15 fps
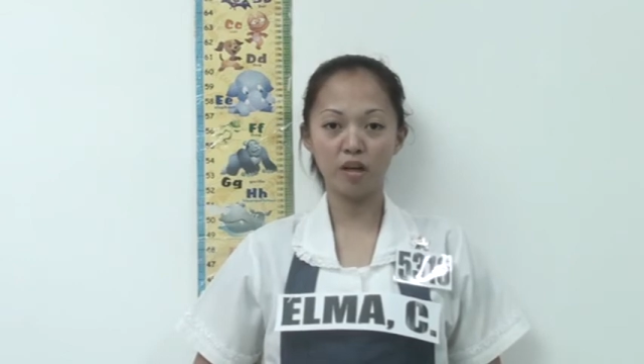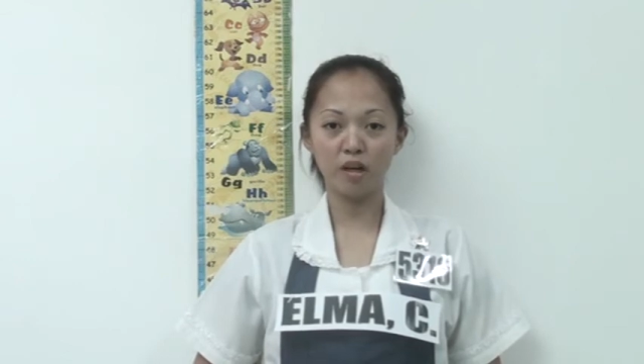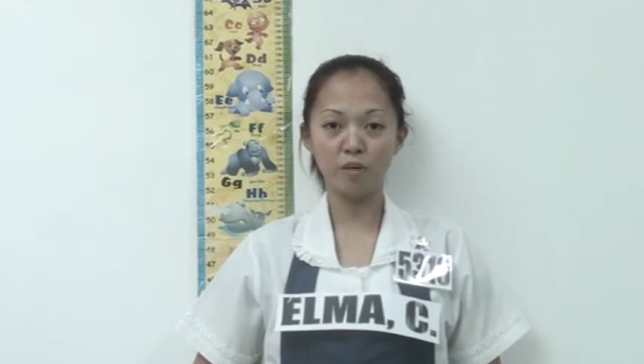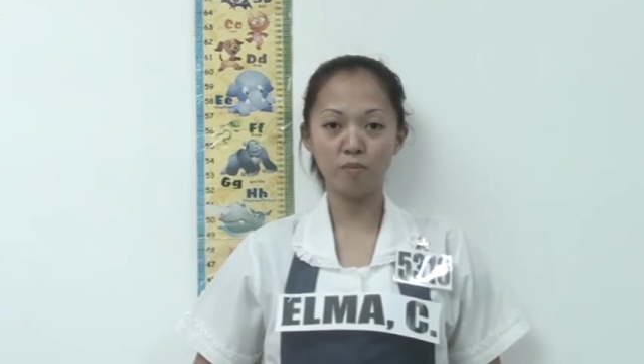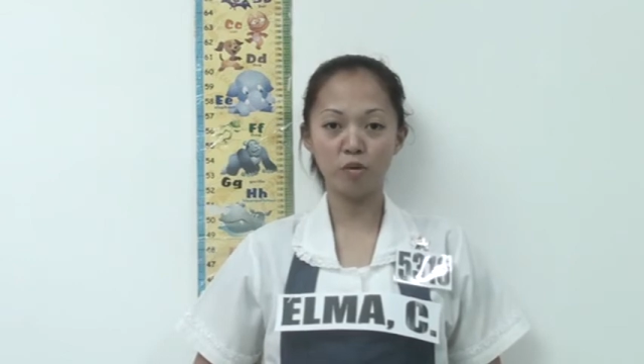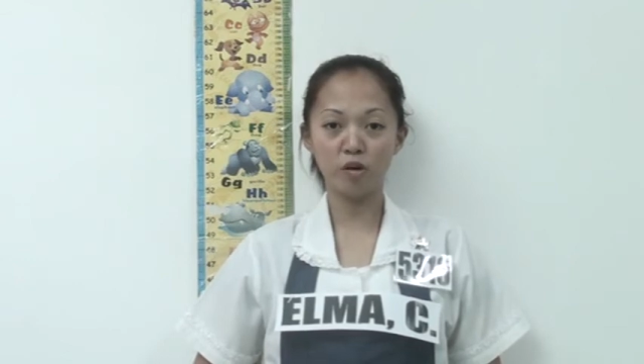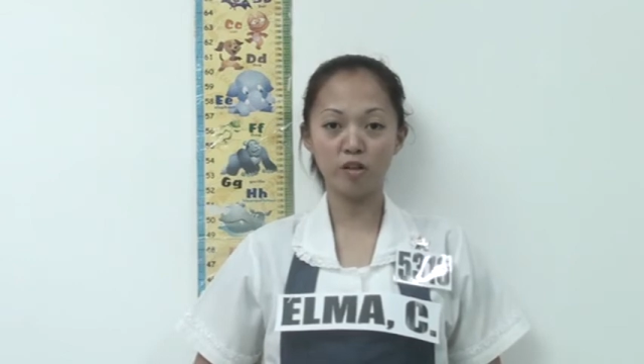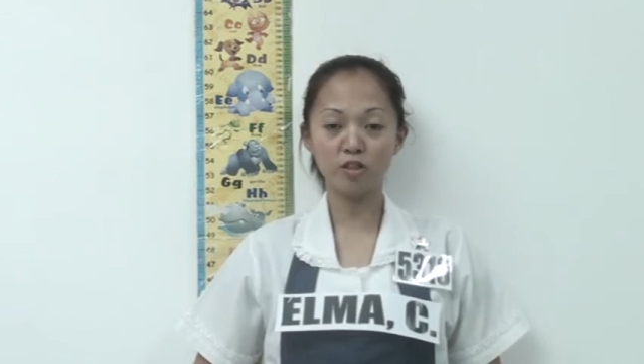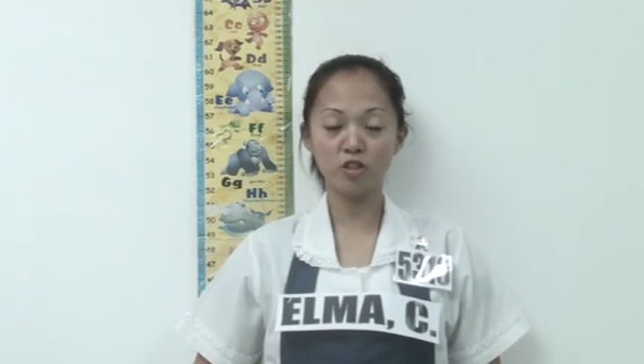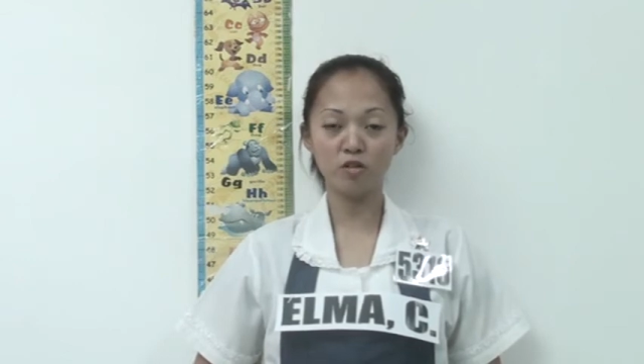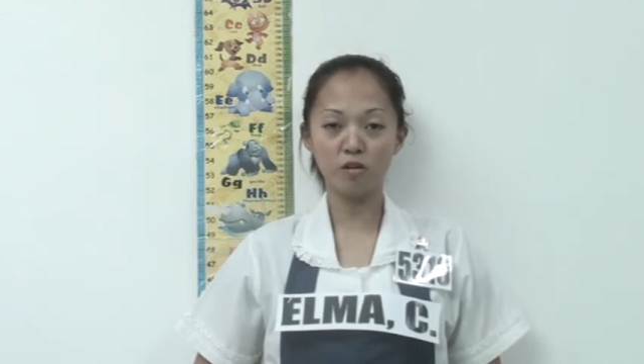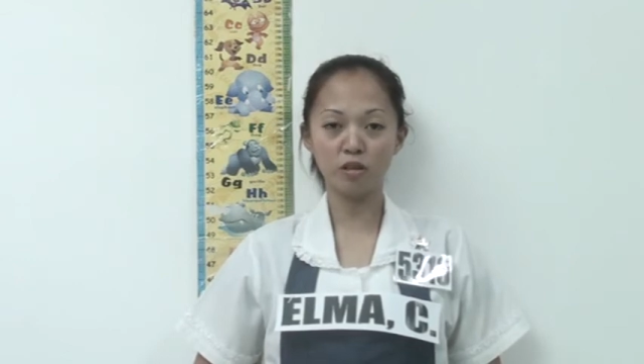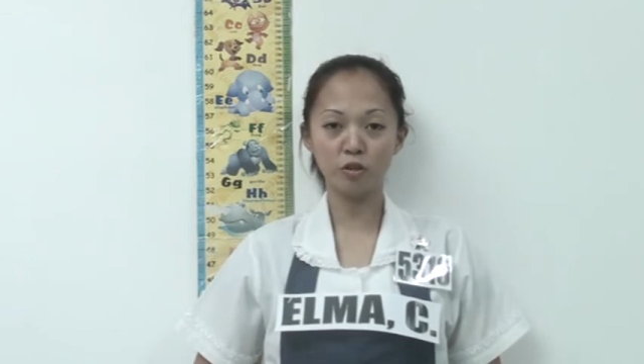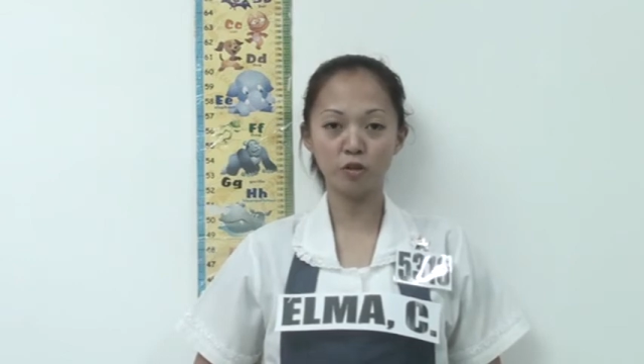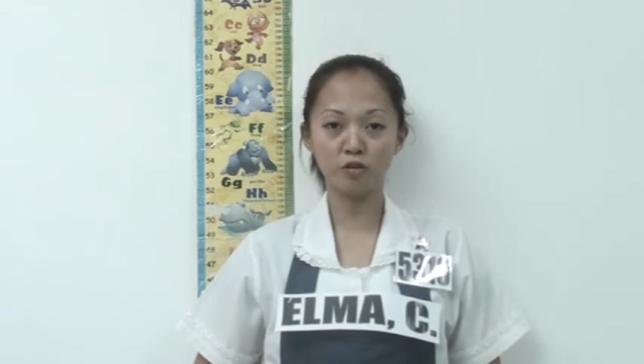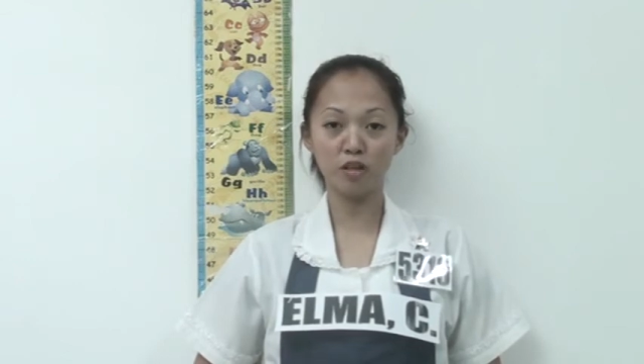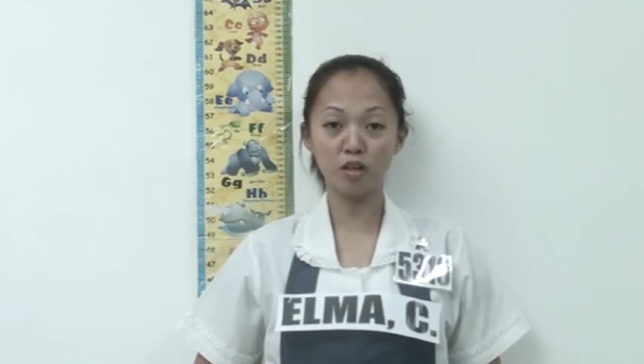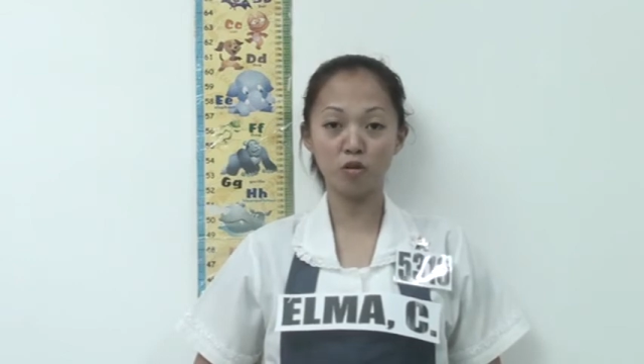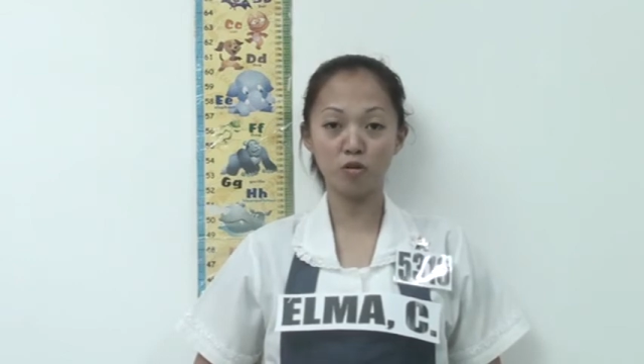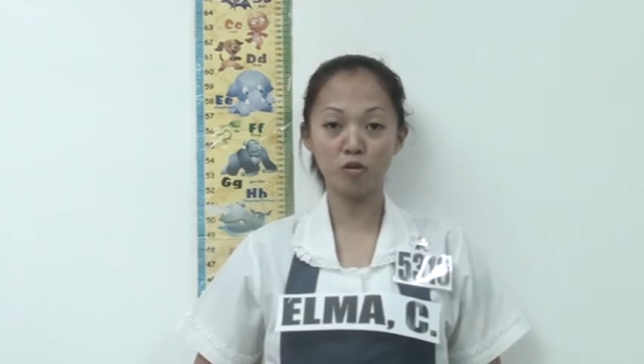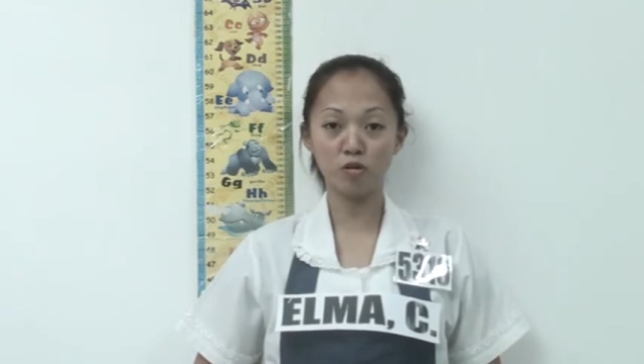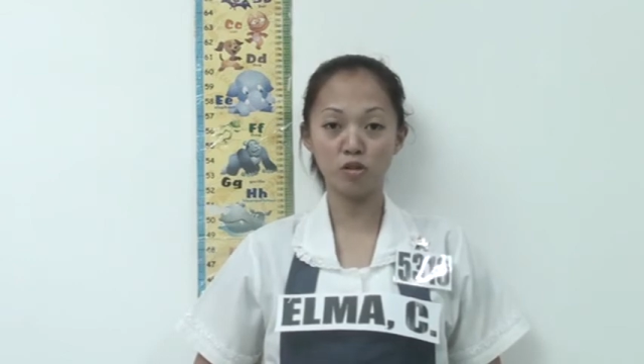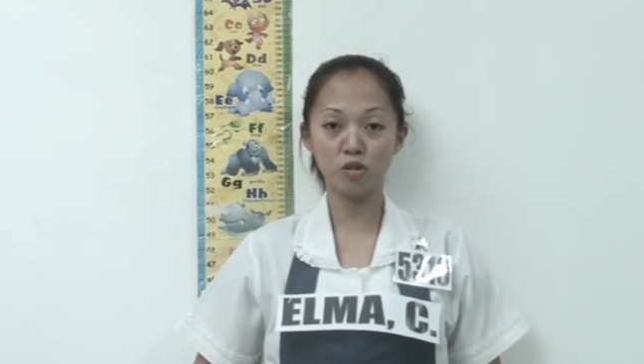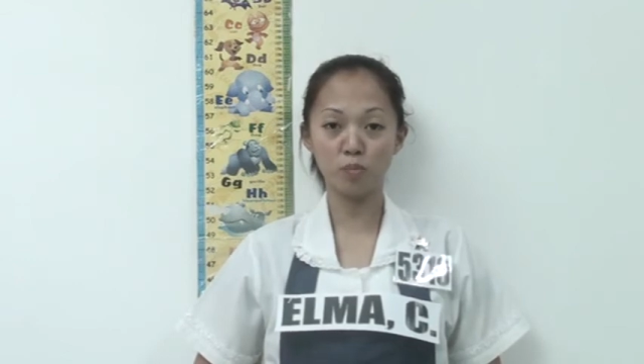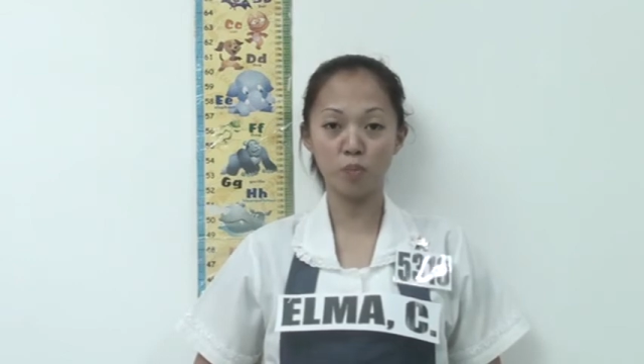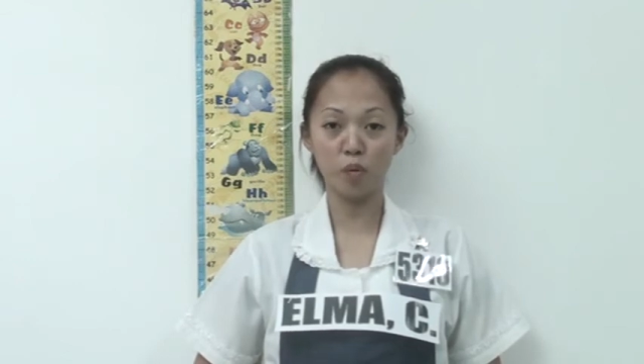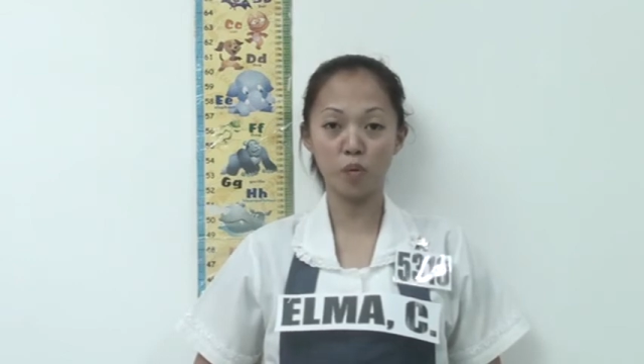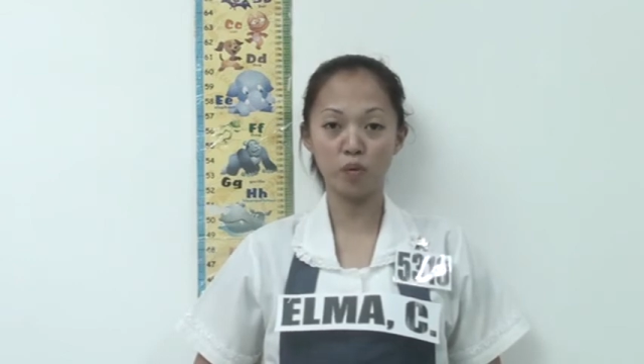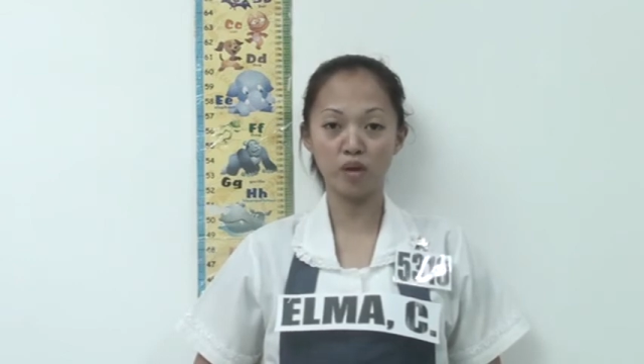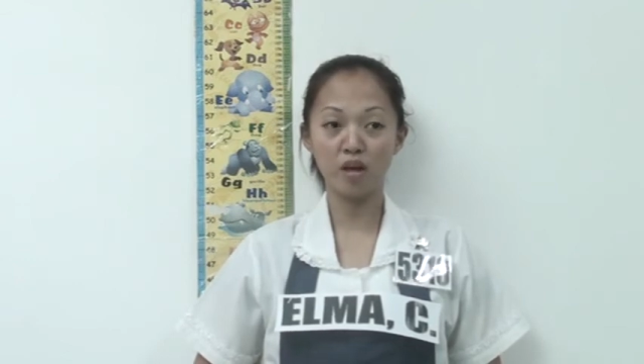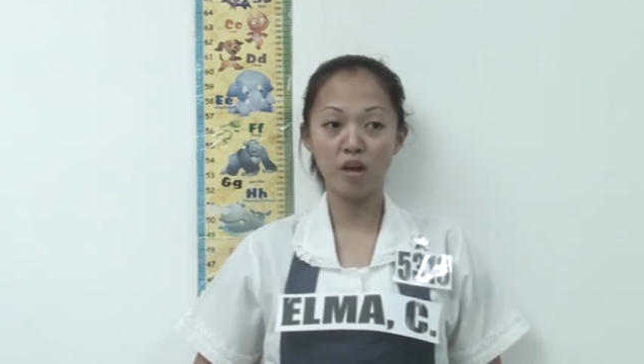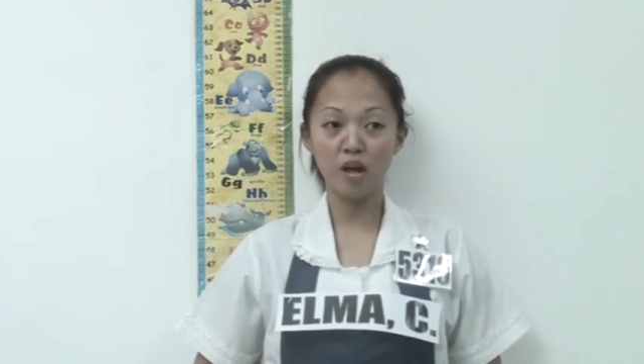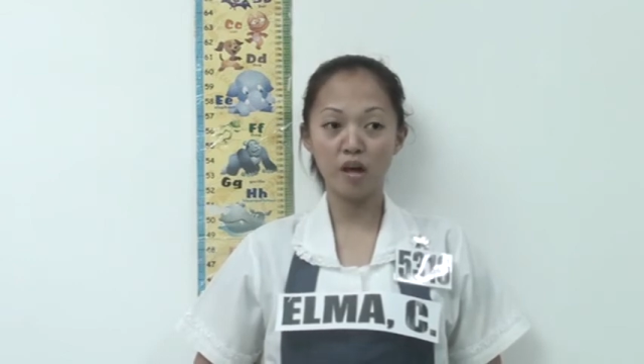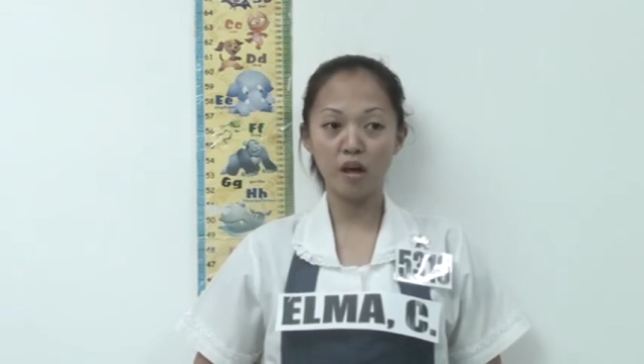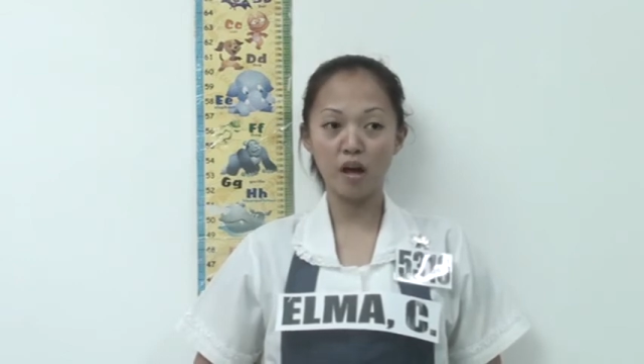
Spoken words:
my employer instruction not to use phone.